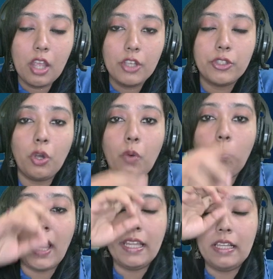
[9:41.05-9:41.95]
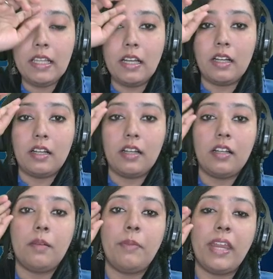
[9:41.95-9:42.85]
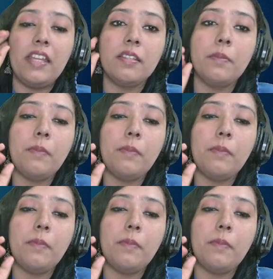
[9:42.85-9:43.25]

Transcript: So while brain gym